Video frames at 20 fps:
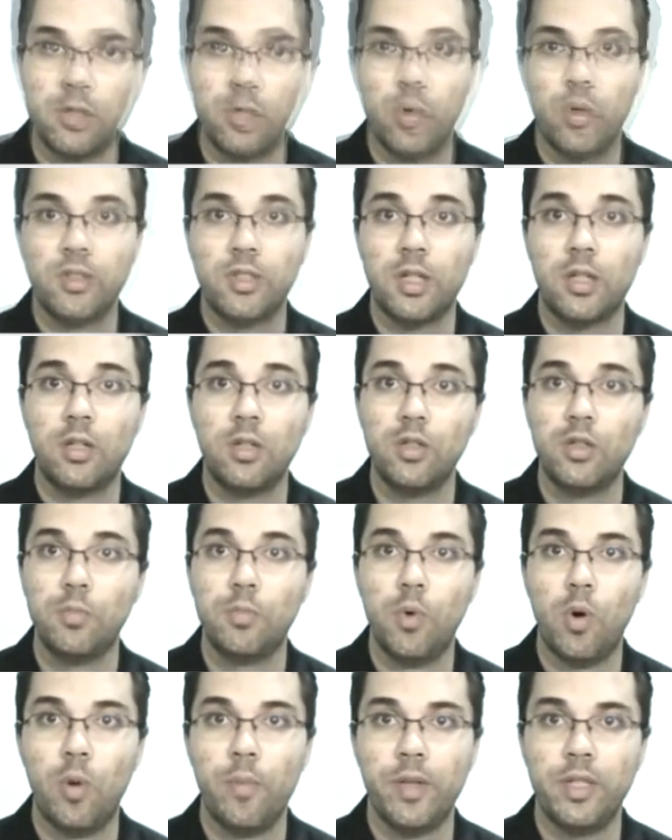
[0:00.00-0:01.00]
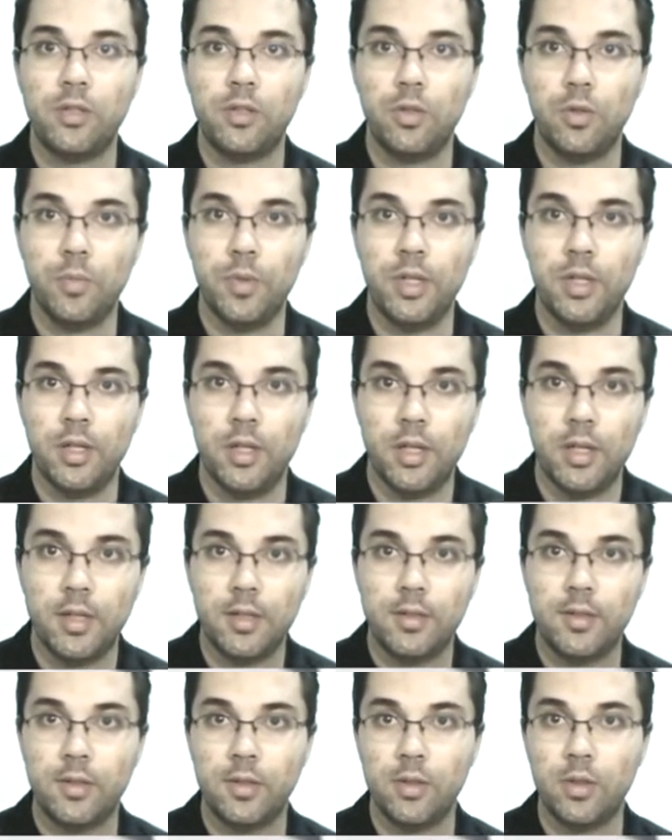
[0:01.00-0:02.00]
It was a good moment to me
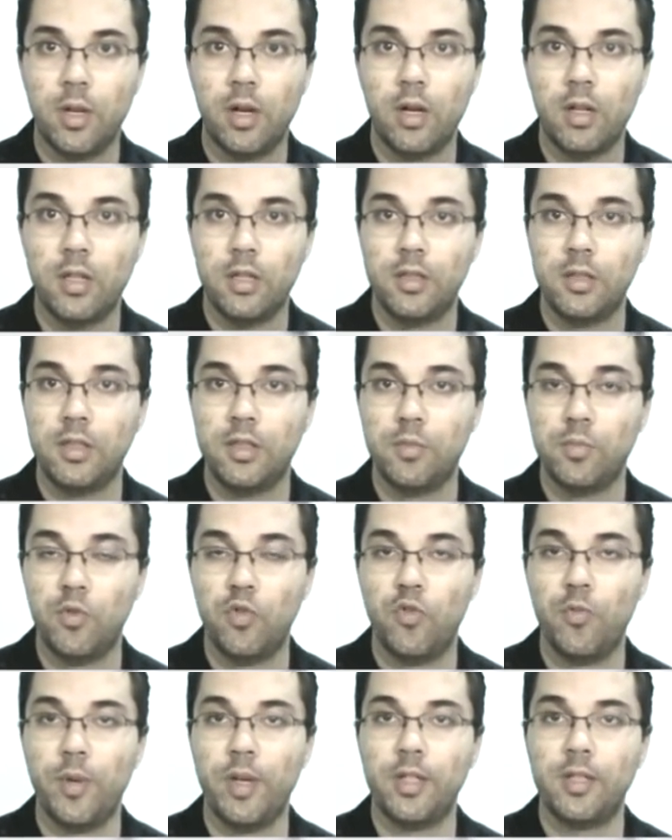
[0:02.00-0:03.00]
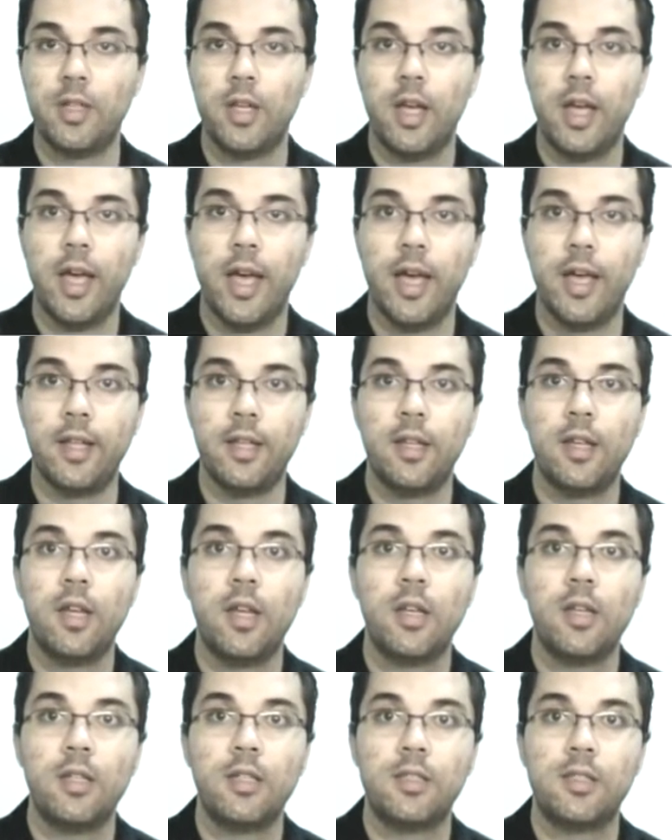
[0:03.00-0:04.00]
to learn in this movement and
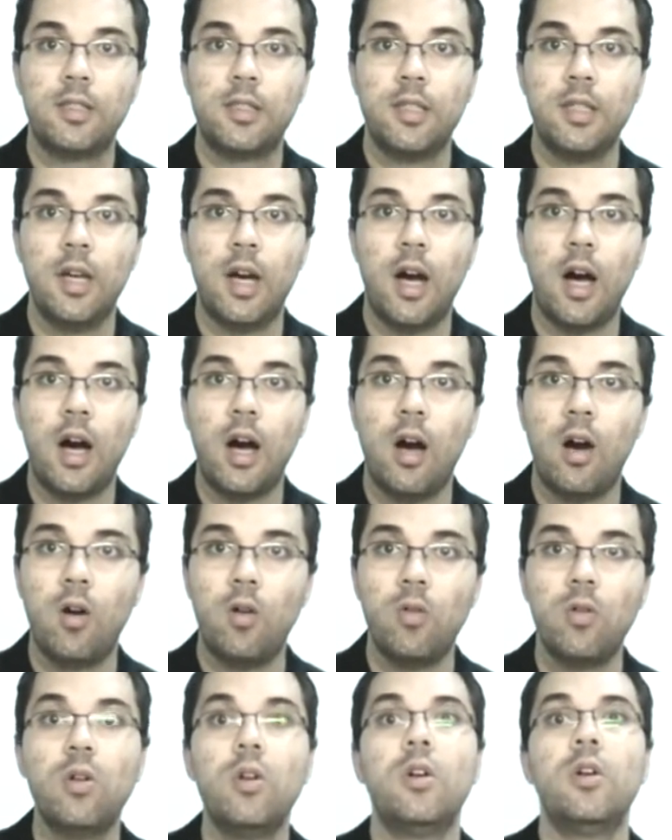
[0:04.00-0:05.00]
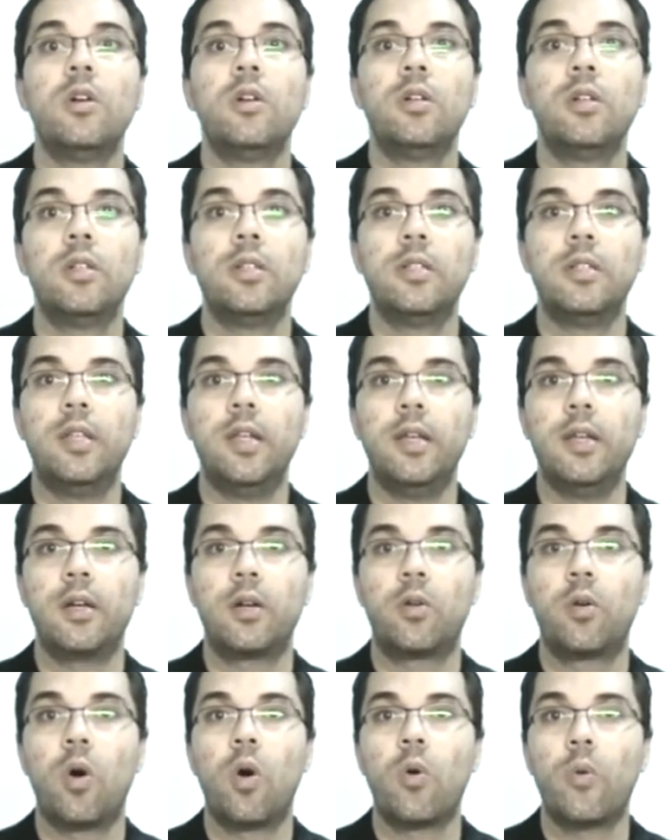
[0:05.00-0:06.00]
see how the
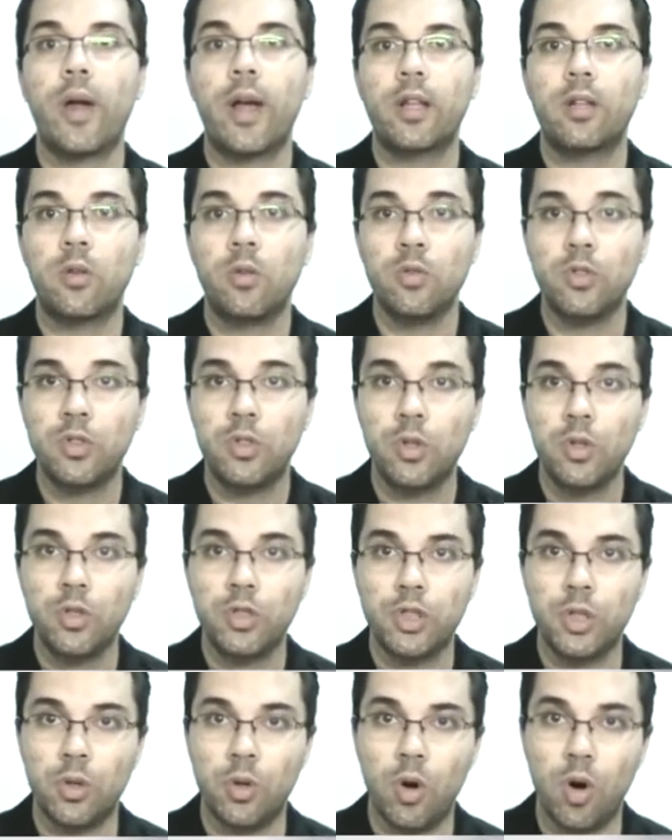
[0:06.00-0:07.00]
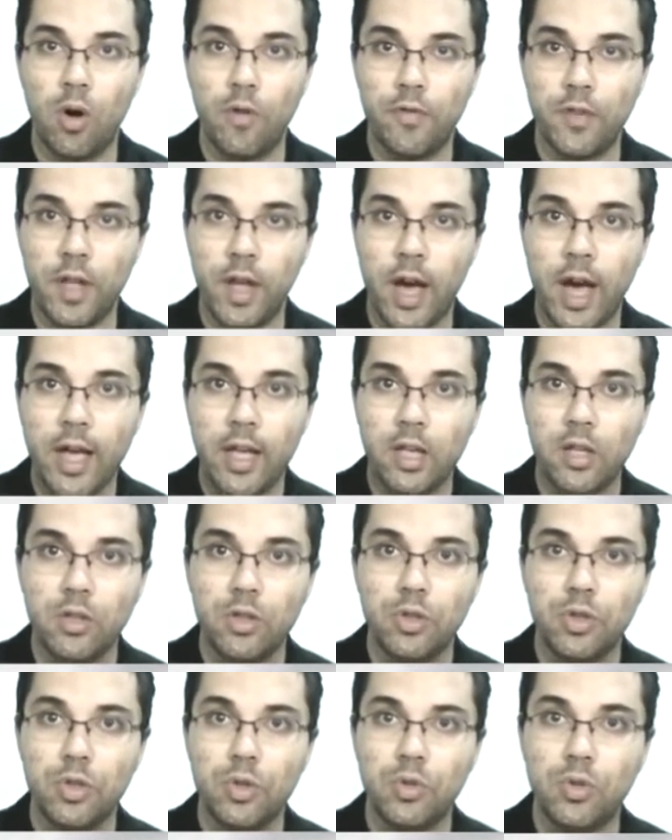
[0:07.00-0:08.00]
correct construction of the
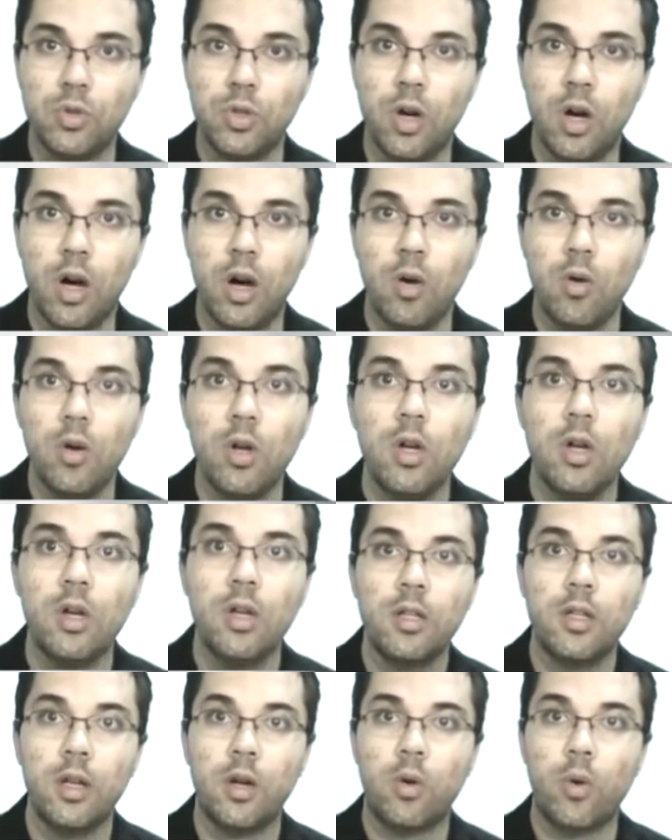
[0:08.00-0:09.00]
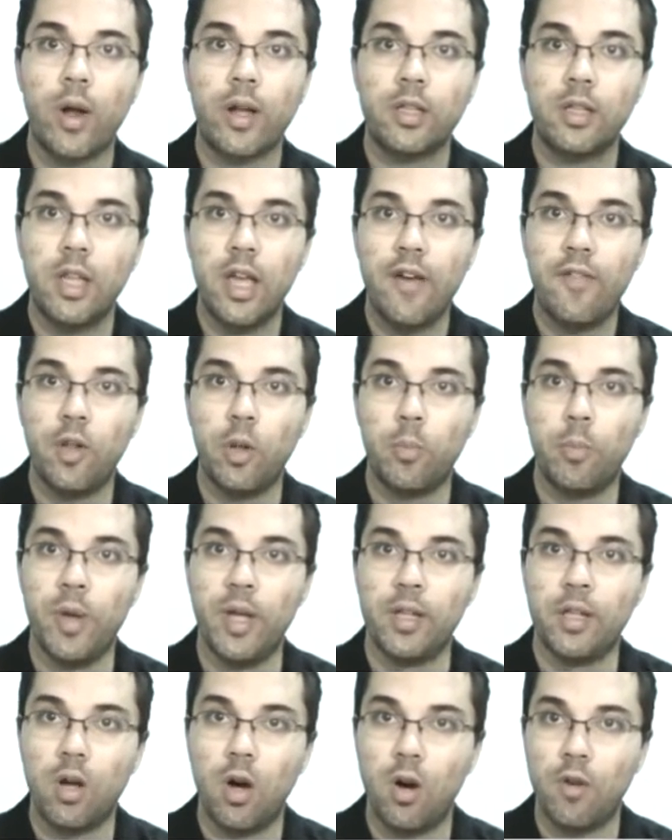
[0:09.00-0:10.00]
Aikijutsu, how the correct
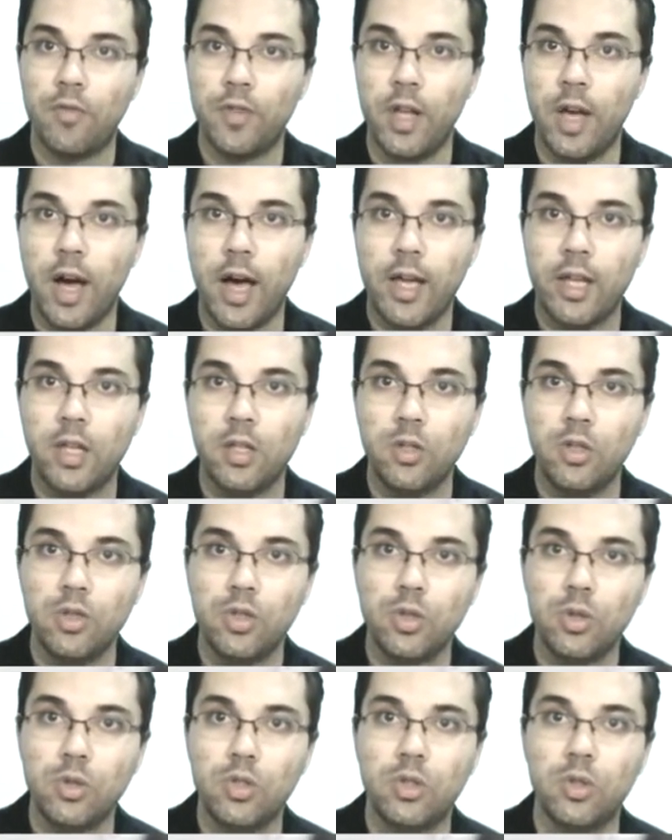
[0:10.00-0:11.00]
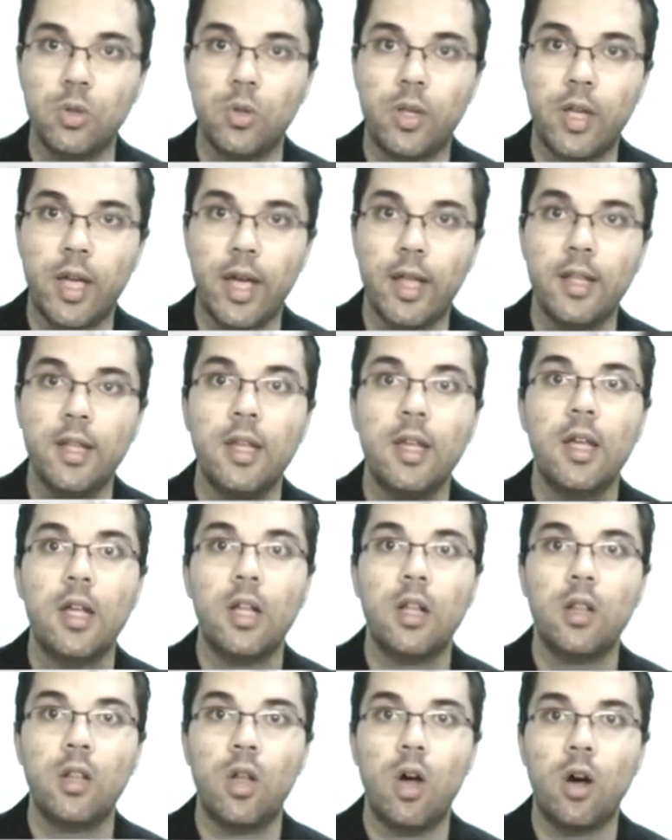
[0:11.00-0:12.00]
development of the Aikijutsu can
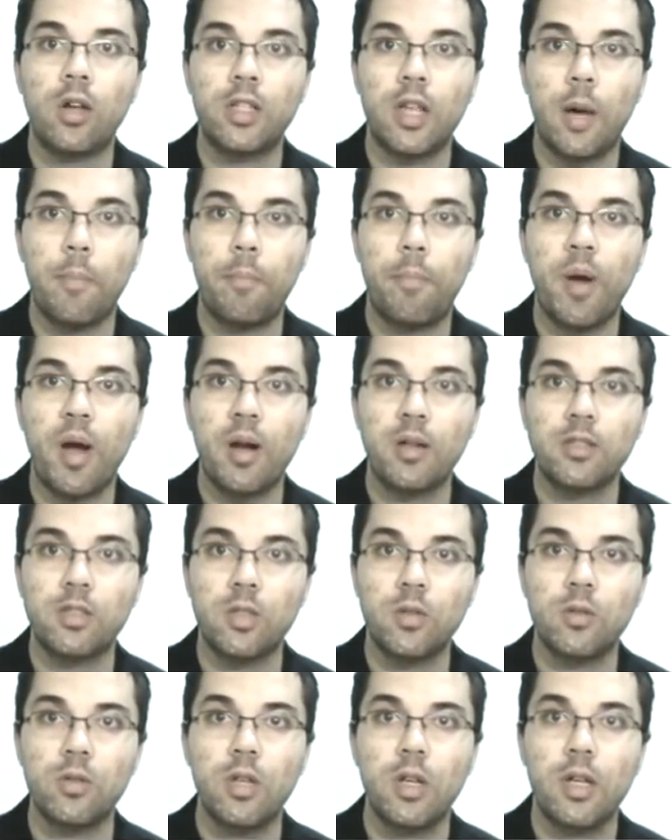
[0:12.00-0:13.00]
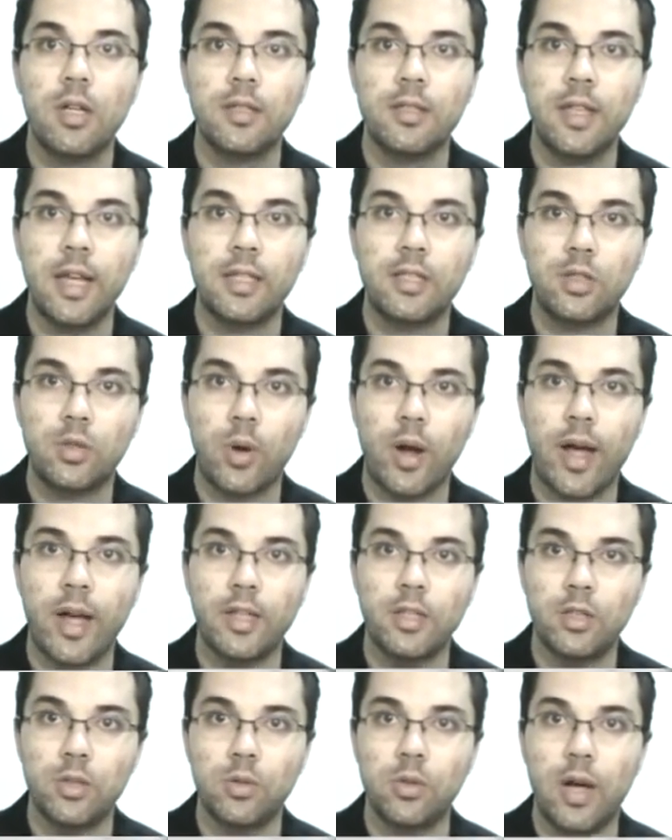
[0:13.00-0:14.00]
lock a person that
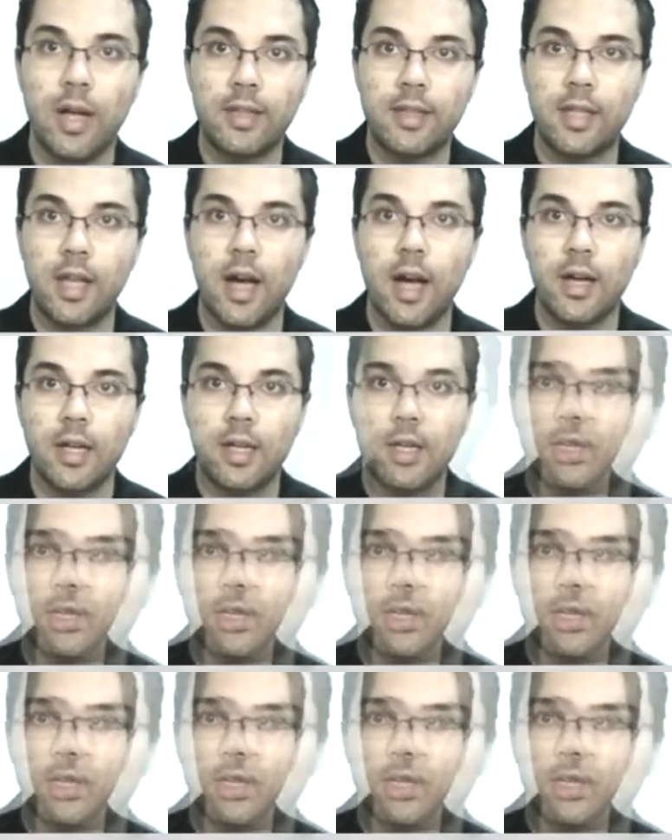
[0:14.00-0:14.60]
try to attack.